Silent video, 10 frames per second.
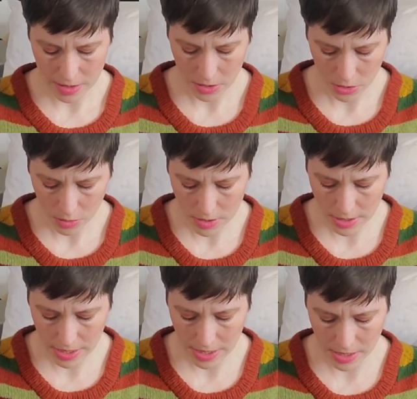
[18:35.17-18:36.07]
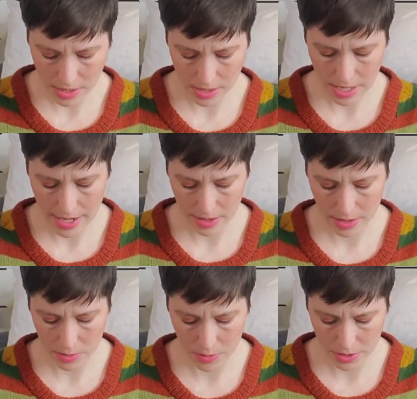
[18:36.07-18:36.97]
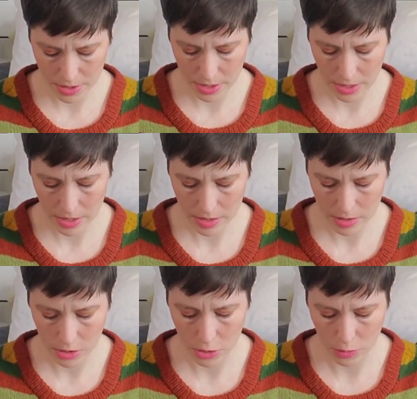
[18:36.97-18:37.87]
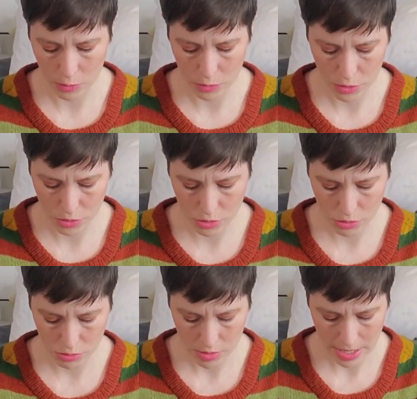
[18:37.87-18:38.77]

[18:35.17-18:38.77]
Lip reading: Those things I literally use